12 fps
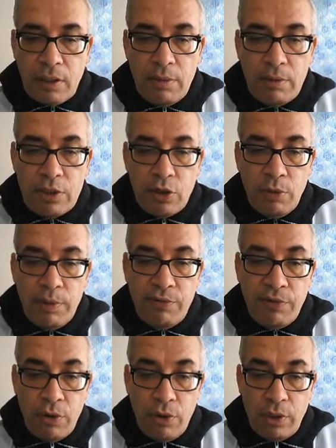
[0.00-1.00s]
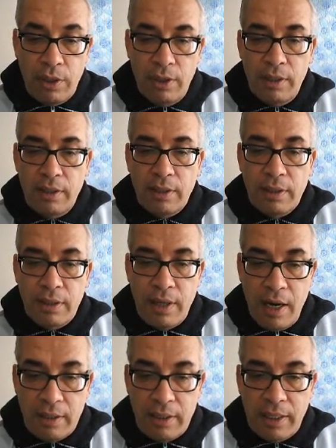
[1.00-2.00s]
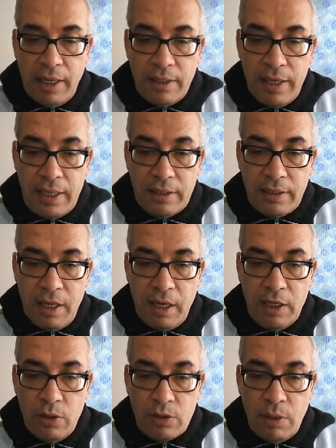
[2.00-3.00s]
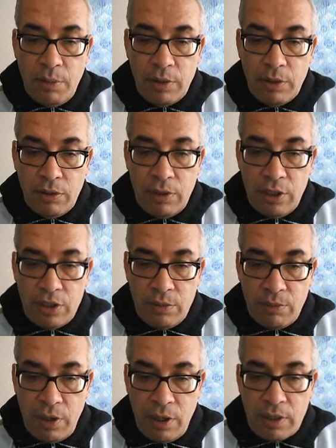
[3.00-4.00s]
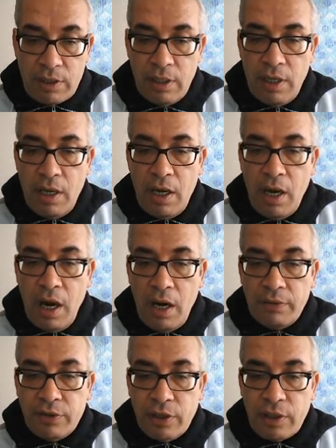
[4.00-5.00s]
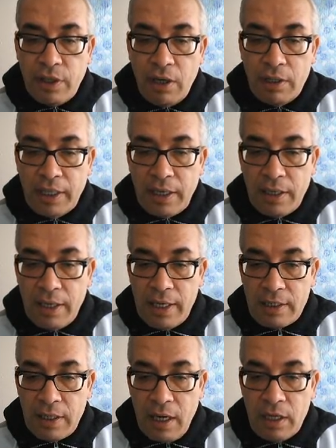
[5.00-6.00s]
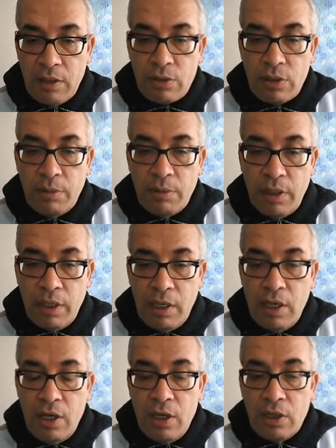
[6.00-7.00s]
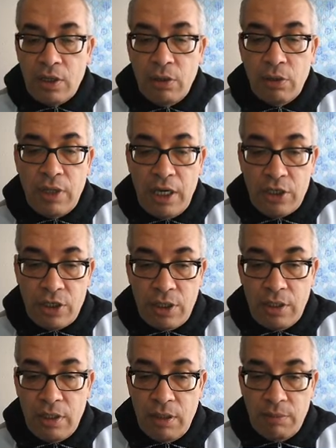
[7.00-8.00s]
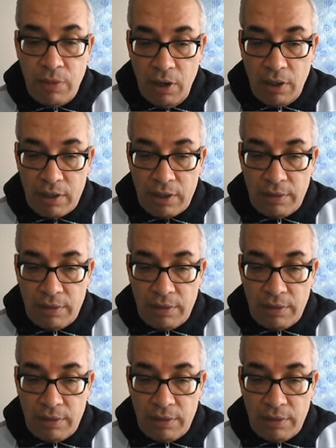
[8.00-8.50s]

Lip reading: So before cardiac arrest, I use double quotation marks. After cardiac arrest, I use double quotation marks.